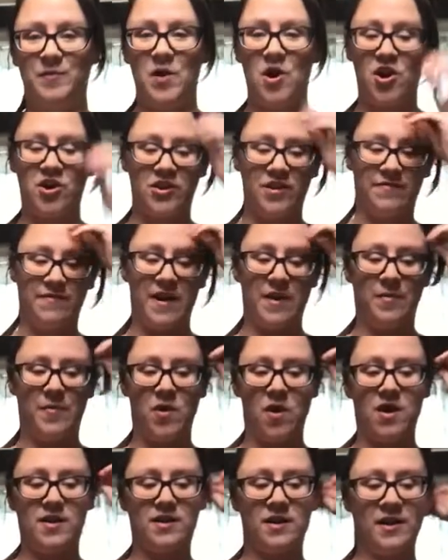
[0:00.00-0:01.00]
part of the fun
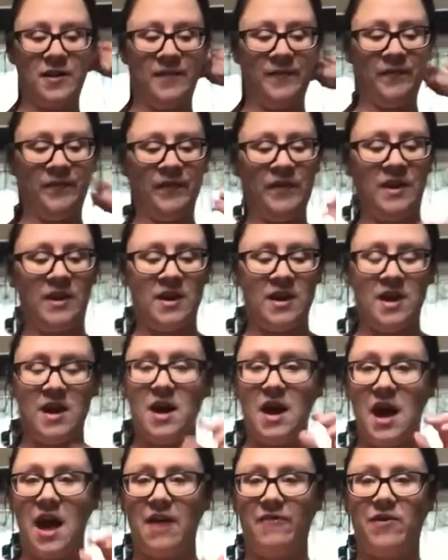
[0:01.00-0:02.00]
part.
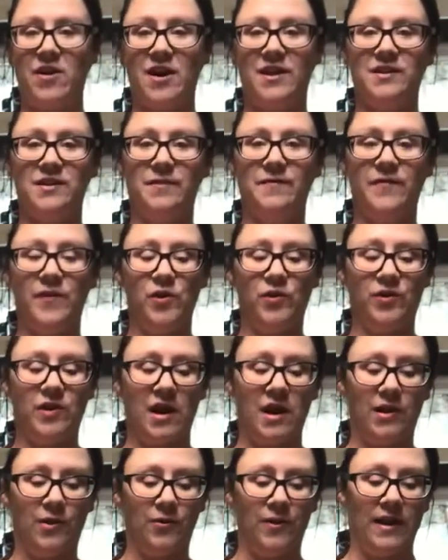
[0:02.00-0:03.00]
I've got some food
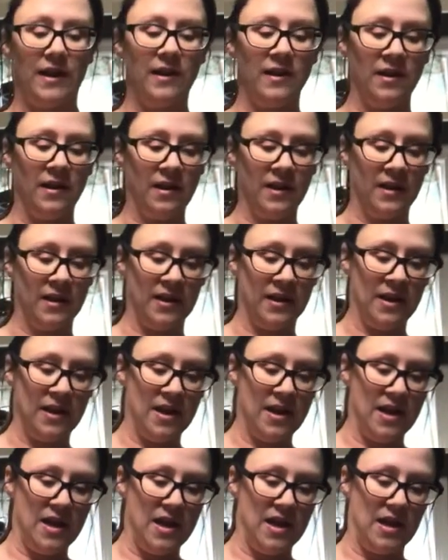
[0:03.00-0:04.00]
coloring.
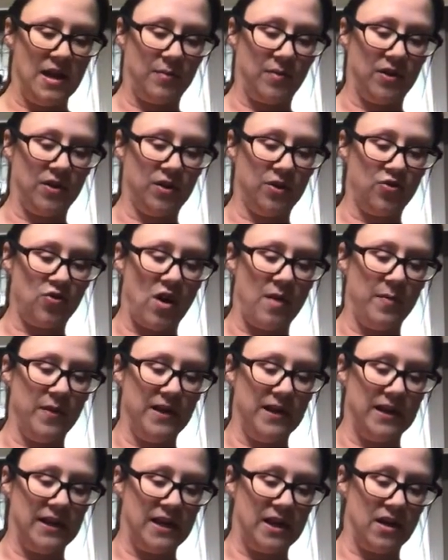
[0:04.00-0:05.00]
I'm going to drop it
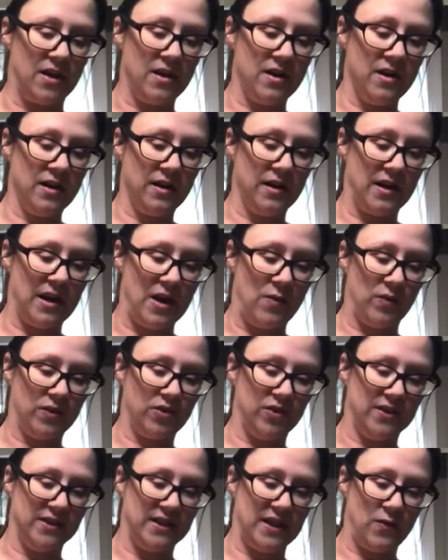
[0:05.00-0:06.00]
in here, and I want
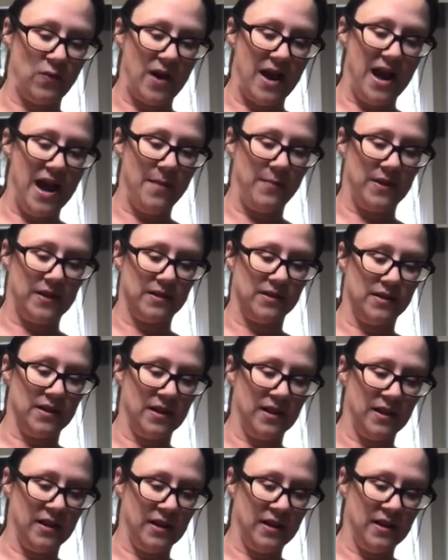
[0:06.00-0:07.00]
you to see what happens.
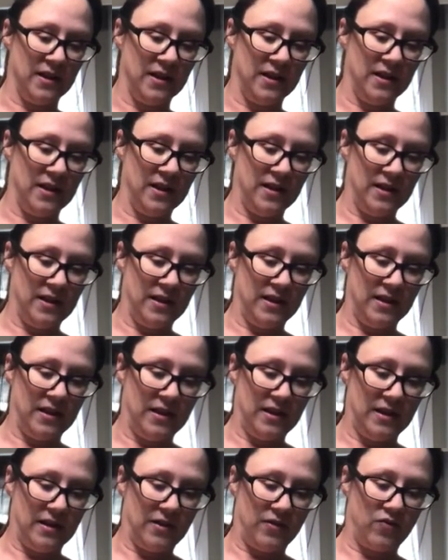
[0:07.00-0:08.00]

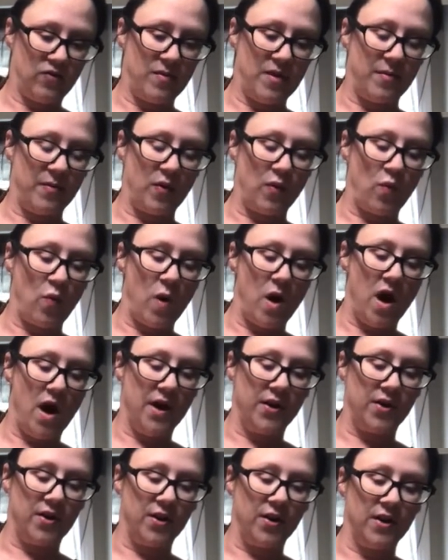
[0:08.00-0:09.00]
Remember,
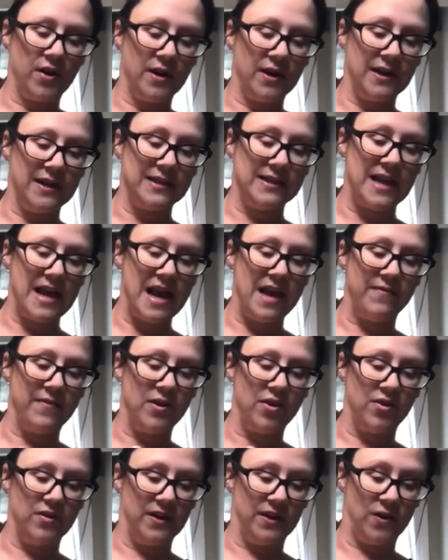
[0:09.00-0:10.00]
water is
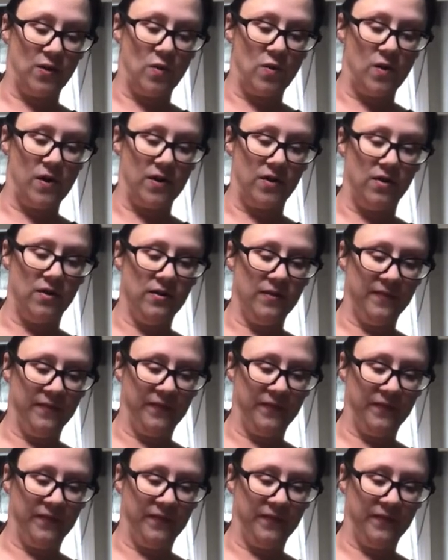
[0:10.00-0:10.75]
heavier than oil.